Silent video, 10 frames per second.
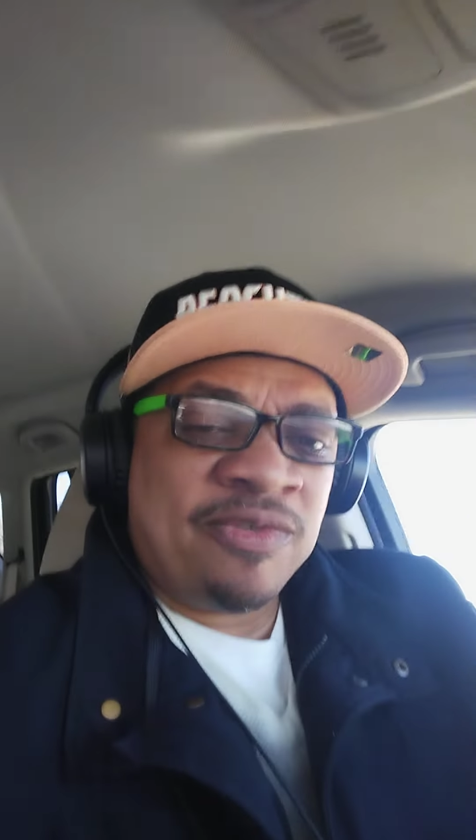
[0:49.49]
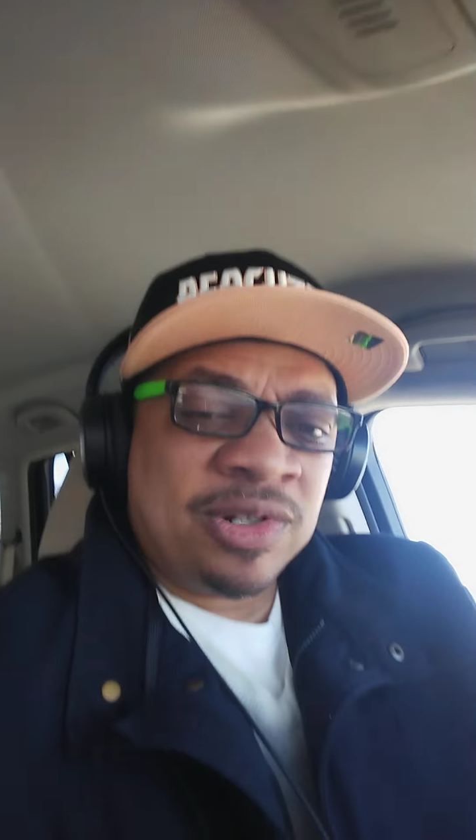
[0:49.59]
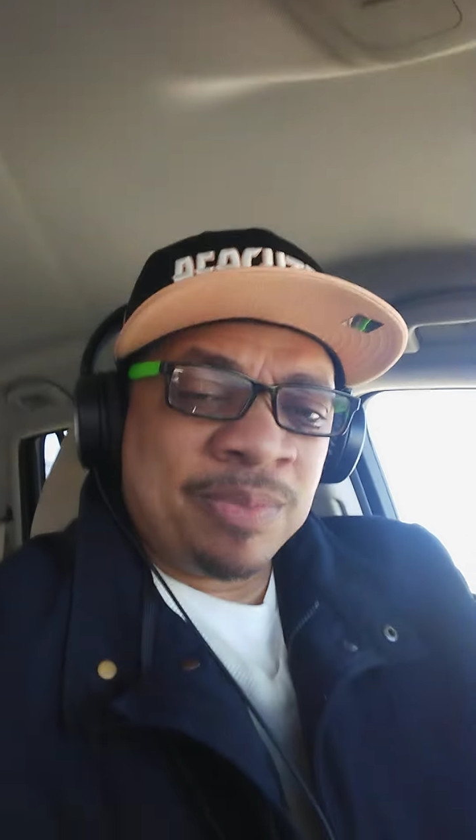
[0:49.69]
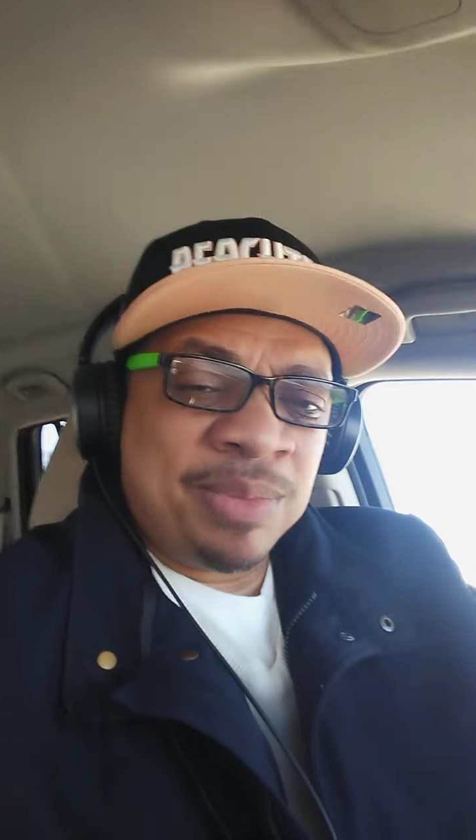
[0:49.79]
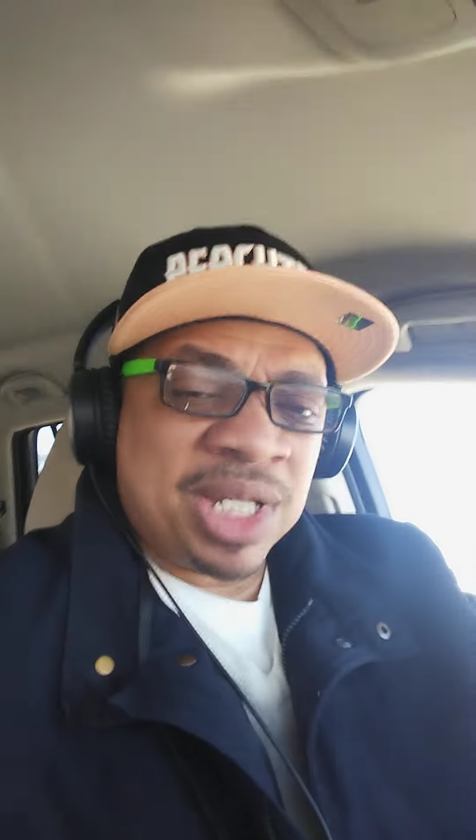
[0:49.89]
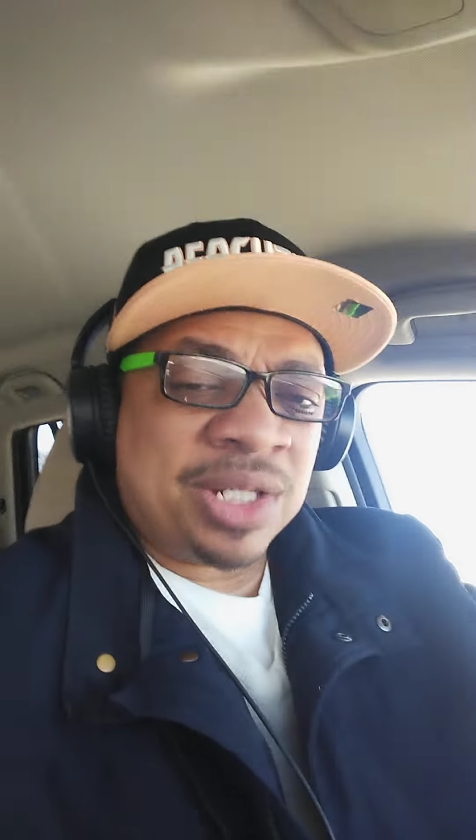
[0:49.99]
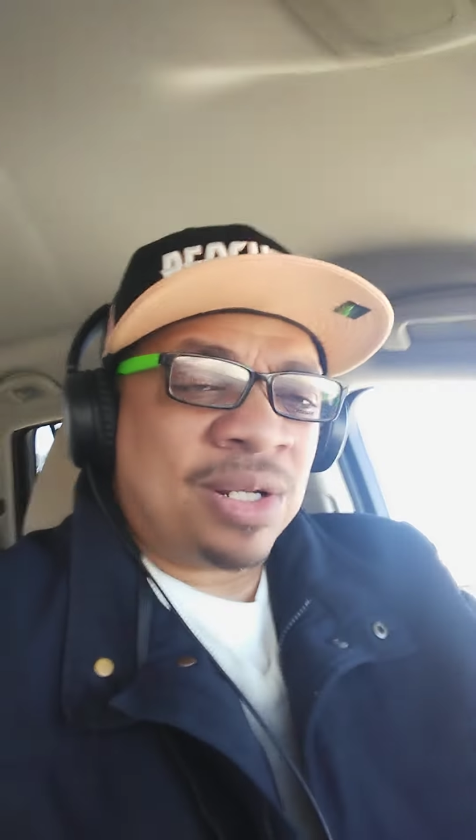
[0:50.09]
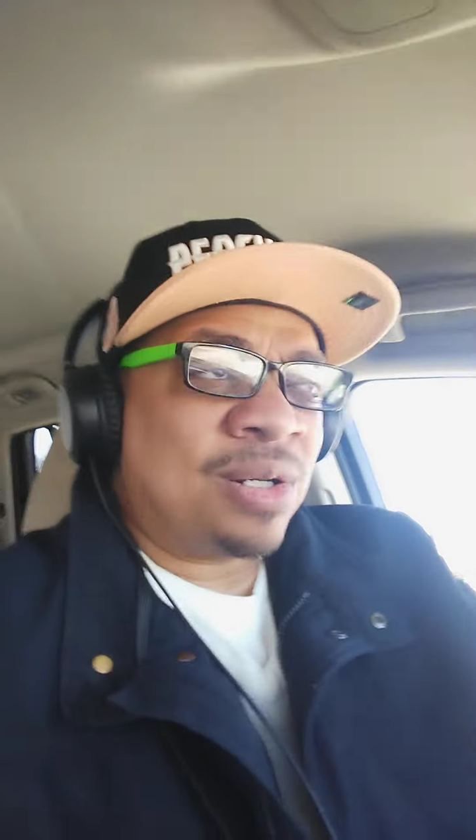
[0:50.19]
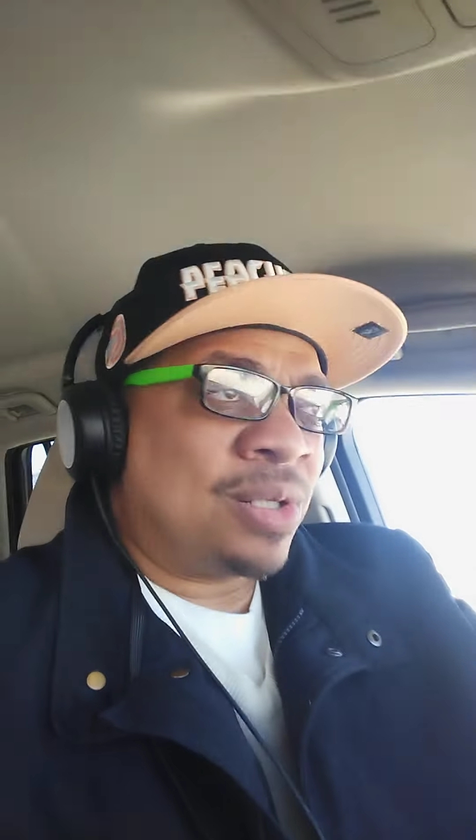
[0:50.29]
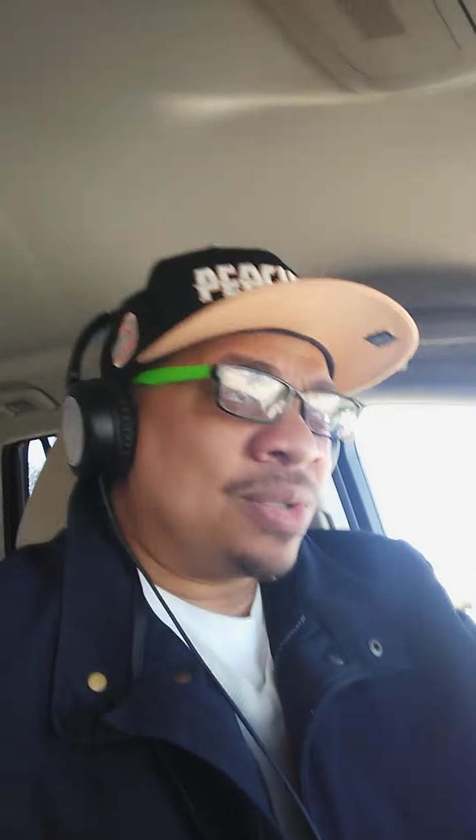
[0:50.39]
over the
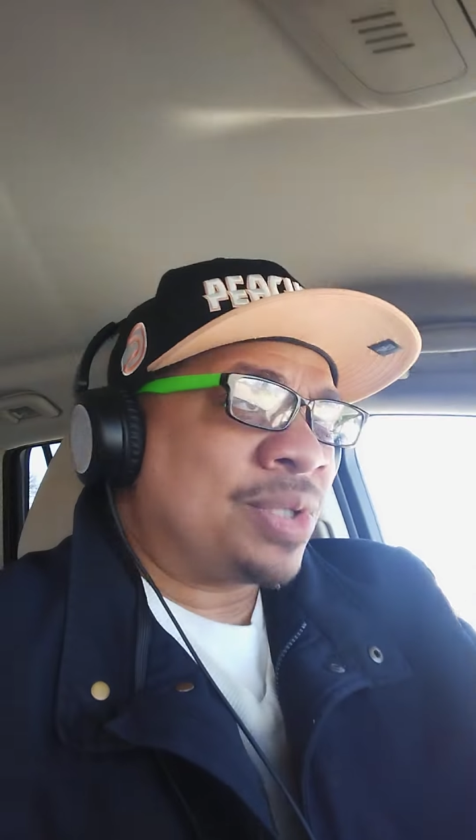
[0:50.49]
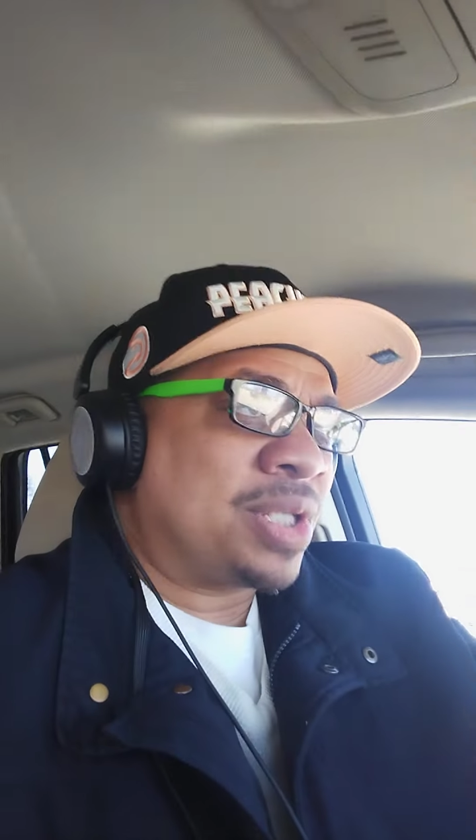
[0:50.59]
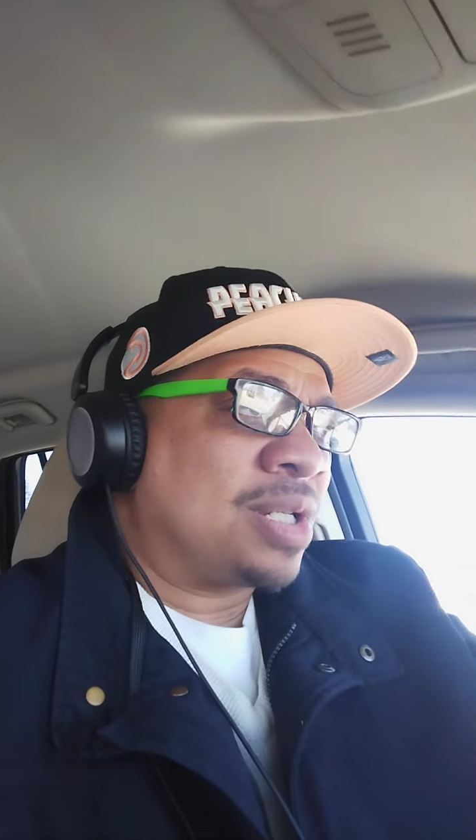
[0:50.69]
mixed girls,